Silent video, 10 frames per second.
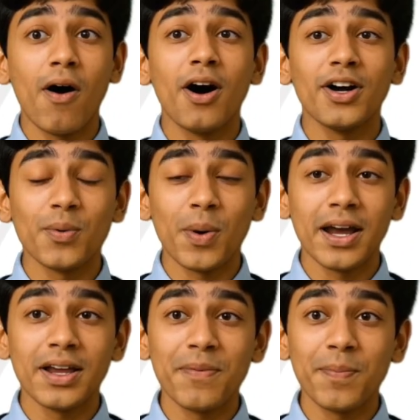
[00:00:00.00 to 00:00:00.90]
are
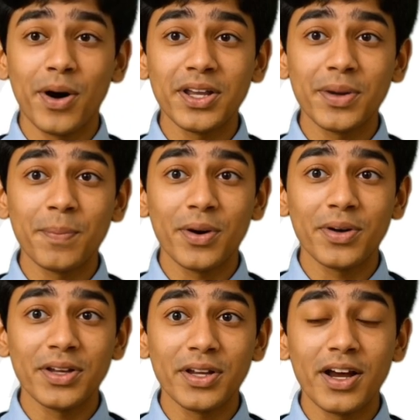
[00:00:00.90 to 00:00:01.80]
directive
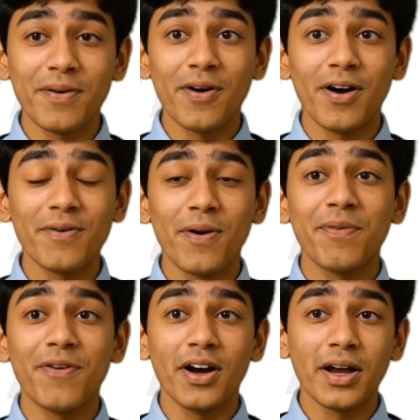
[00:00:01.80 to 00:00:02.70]
principles different
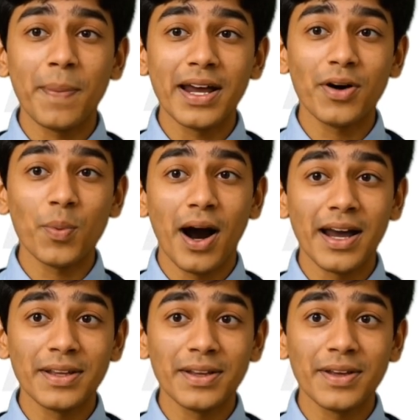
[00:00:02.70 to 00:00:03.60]
from fundamental
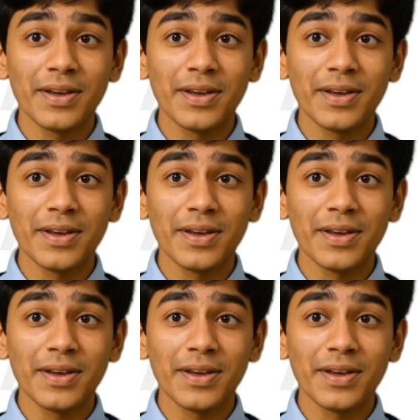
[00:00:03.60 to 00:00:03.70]
rights?